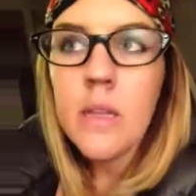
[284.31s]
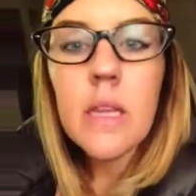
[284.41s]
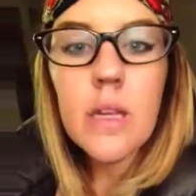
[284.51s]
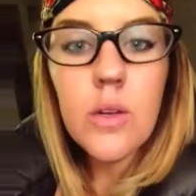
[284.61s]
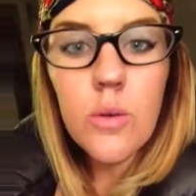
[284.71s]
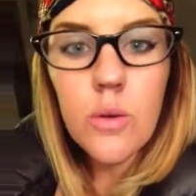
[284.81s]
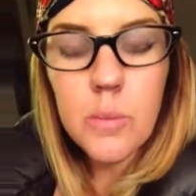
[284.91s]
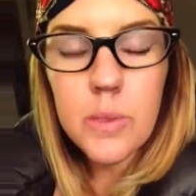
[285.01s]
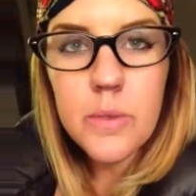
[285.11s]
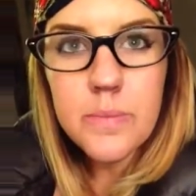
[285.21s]
than
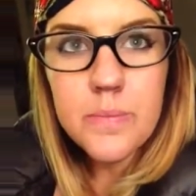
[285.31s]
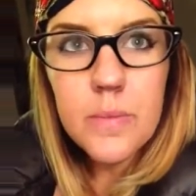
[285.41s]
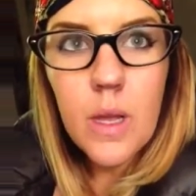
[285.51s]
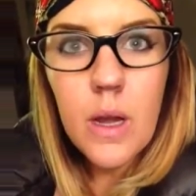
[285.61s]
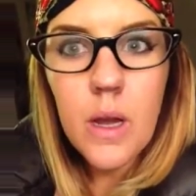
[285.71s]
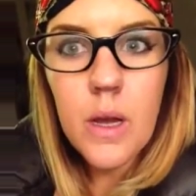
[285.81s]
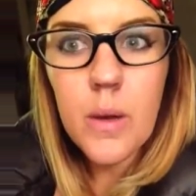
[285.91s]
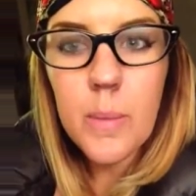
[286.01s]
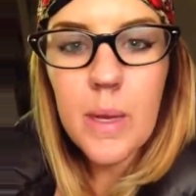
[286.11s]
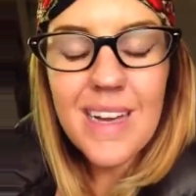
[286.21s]
normal.
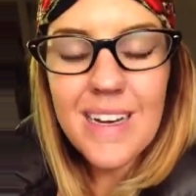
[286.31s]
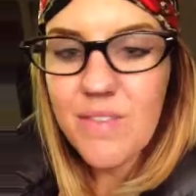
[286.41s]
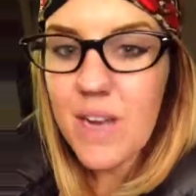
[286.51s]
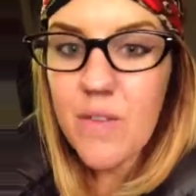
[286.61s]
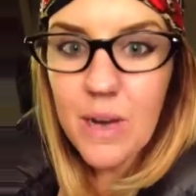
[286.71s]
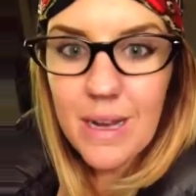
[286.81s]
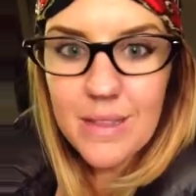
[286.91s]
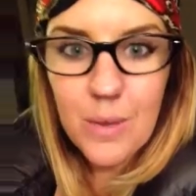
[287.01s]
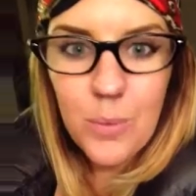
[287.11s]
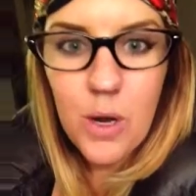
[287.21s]
Um, and I've never had
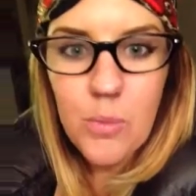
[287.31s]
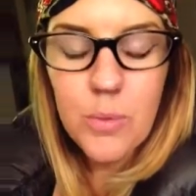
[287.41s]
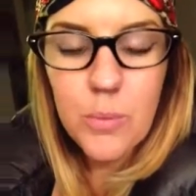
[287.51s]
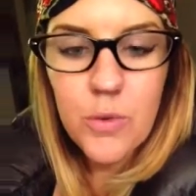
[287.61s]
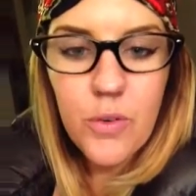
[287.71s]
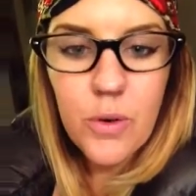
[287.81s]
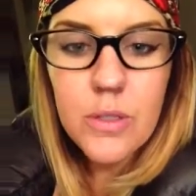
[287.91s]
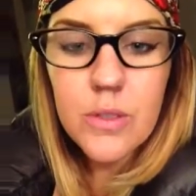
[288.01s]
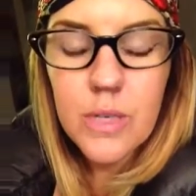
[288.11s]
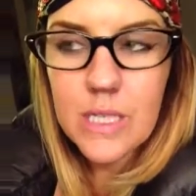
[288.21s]
that problem before,
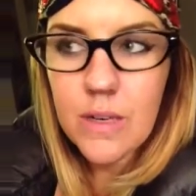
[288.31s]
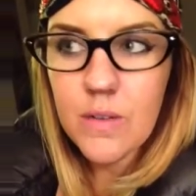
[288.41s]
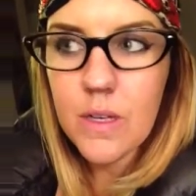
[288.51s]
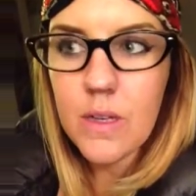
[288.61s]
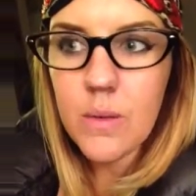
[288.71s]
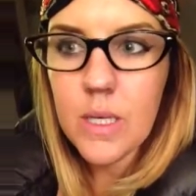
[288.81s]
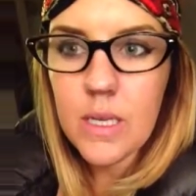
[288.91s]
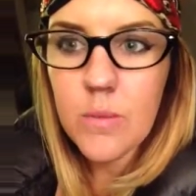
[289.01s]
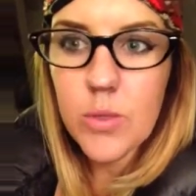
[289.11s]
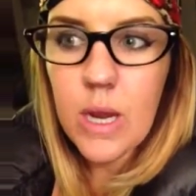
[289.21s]
so I definitely want to
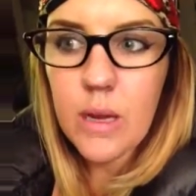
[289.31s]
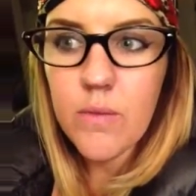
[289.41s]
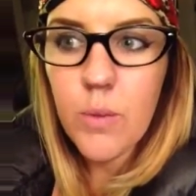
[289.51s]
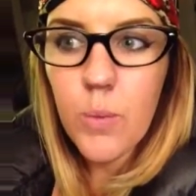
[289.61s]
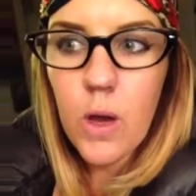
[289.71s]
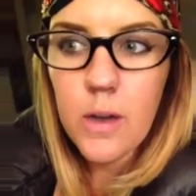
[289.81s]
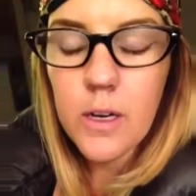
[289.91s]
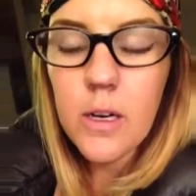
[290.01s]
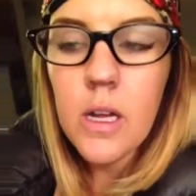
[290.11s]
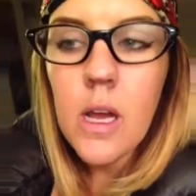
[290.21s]
keep track of the
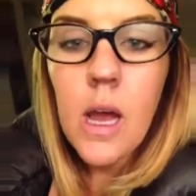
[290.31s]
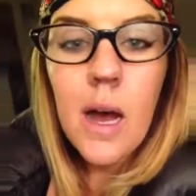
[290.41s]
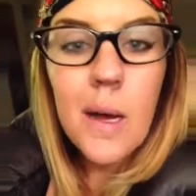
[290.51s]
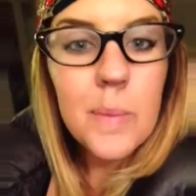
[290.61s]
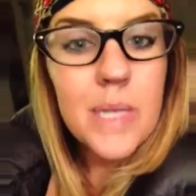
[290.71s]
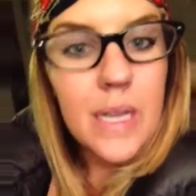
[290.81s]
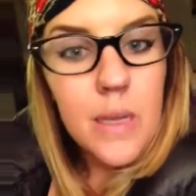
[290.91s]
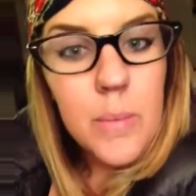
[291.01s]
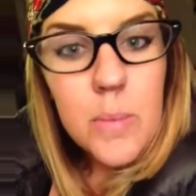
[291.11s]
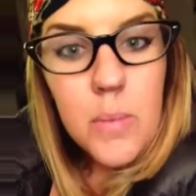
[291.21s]
water. I'm um,
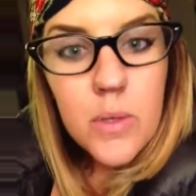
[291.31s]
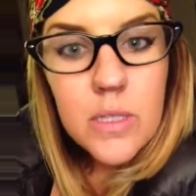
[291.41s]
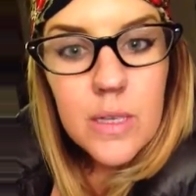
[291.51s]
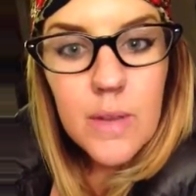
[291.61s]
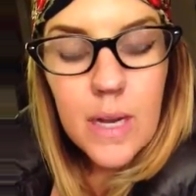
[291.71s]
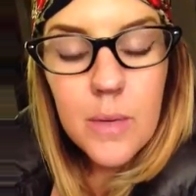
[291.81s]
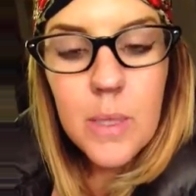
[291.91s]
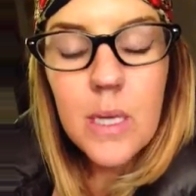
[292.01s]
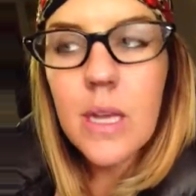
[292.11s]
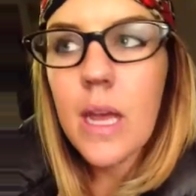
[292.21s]
taking my
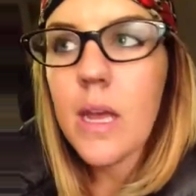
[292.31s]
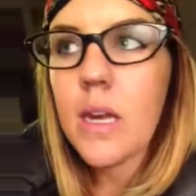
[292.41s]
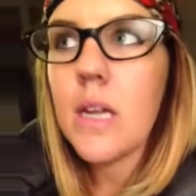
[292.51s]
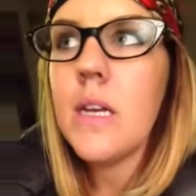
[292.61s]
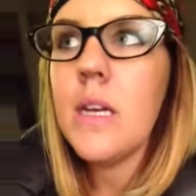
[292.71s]
multivitamin again,